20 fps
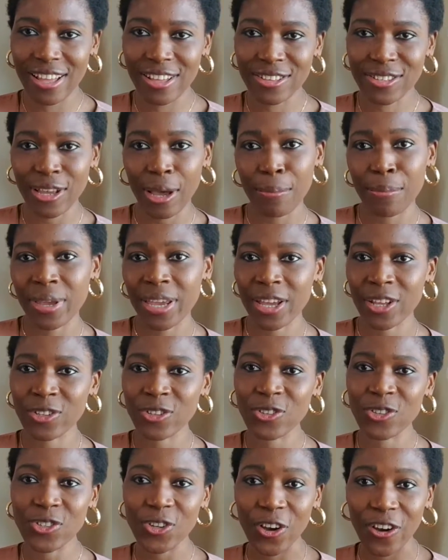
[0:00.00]
So I'm here
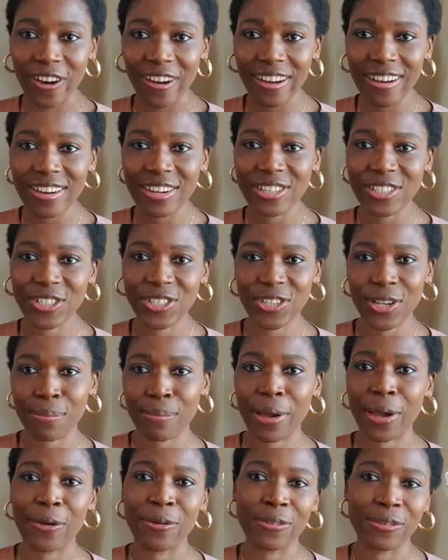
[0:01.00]
to talk, share
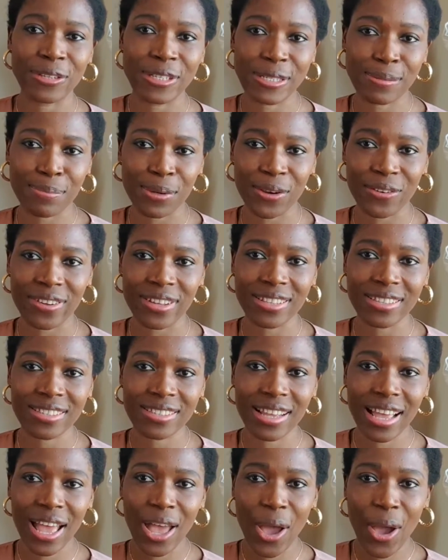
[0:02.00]
my own
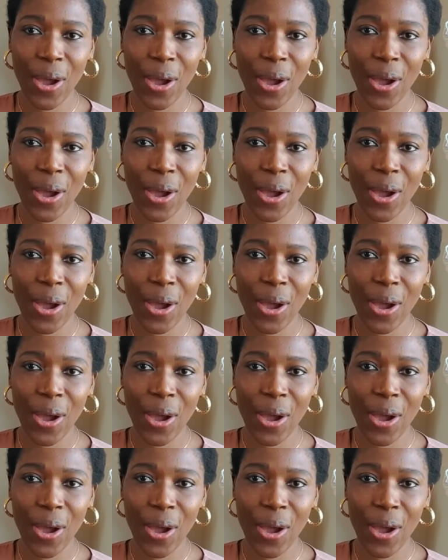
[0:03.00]
experience,